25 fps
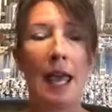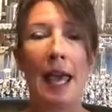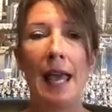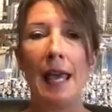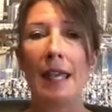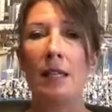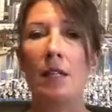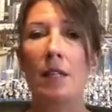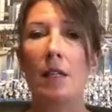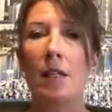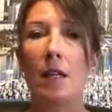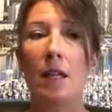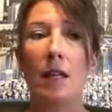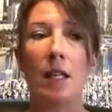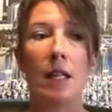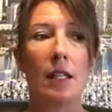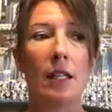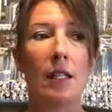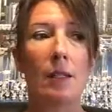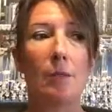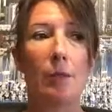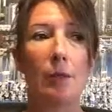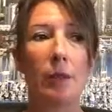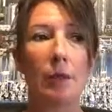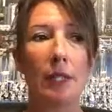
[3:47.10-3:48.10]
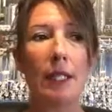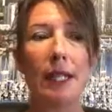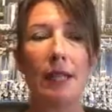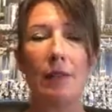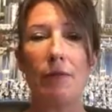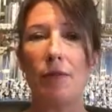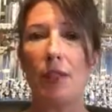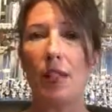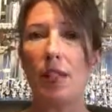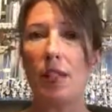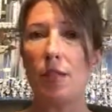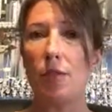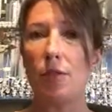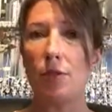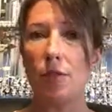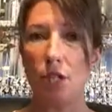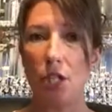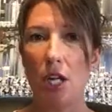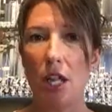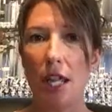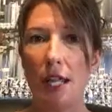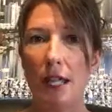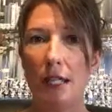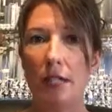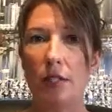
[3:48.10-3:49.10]
And the belief that you
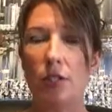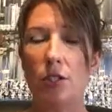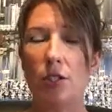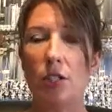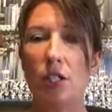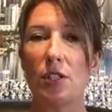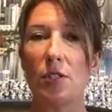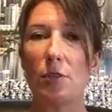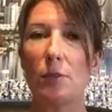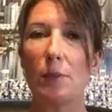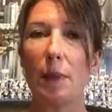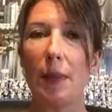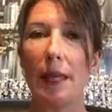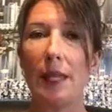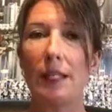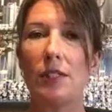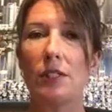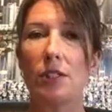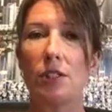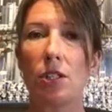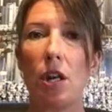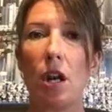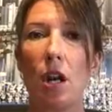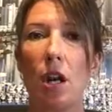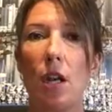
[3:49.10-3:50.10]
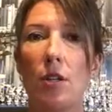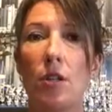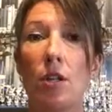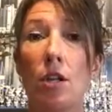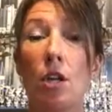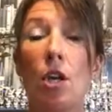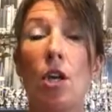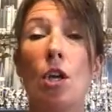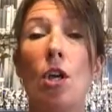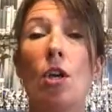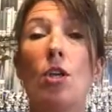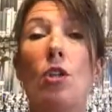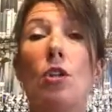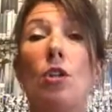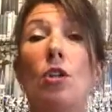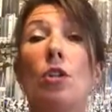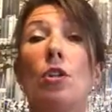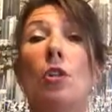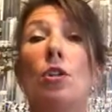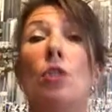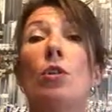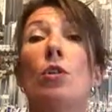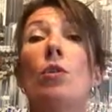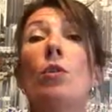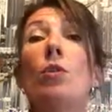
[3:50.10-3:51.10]
change is based on
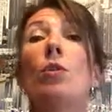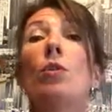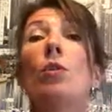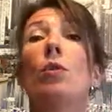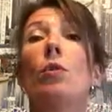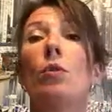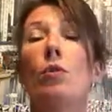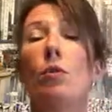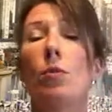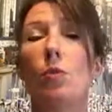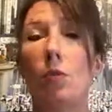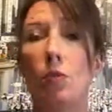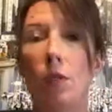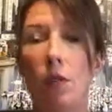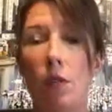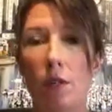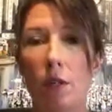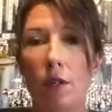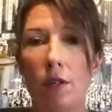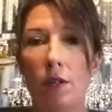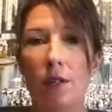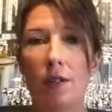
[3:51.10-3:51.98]
new